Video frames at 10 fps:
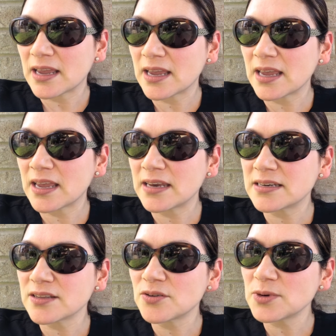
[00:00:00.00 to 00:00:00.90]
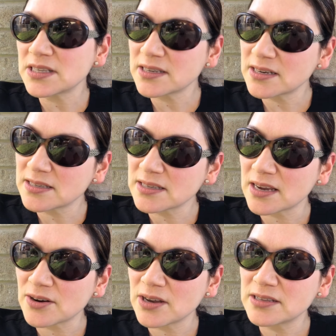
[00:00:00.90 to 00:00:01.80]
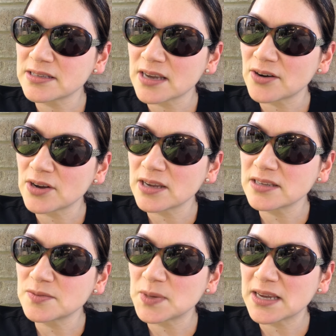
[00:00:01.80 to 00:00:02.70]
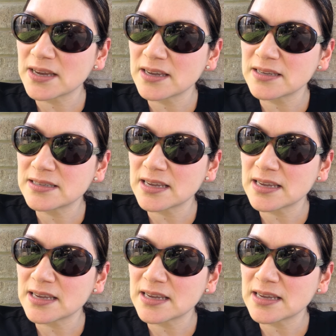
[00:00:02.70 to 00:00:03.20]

And the reason it's scary is because